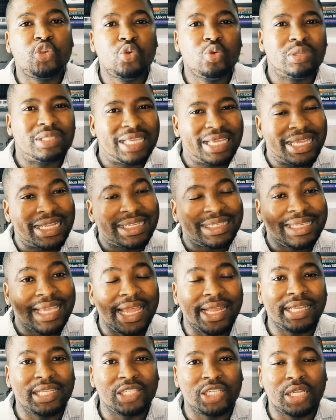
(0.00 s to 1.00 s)
out using
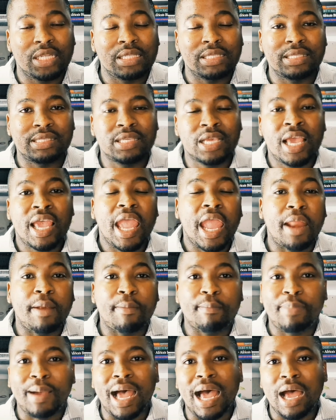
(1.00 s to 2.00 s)
intelligence
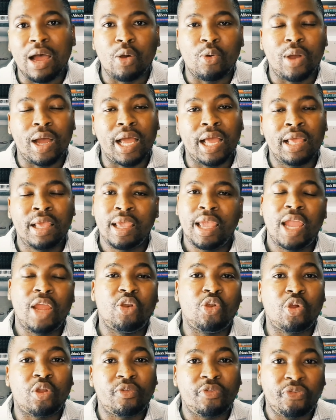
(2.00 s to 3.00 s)
and power
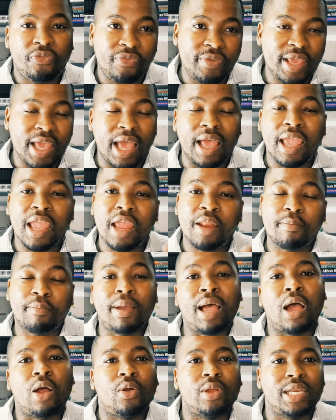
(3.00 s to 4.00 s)
and not fear
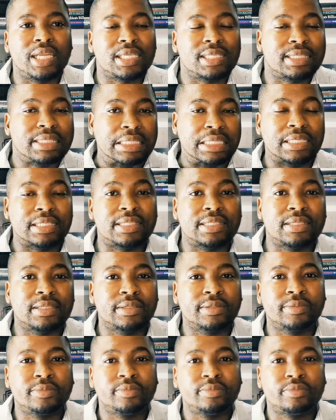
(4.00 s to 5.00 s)
and
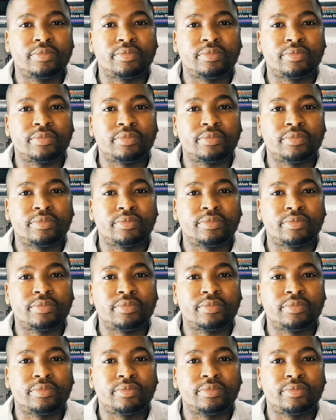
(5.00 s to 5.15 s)
powerlessness.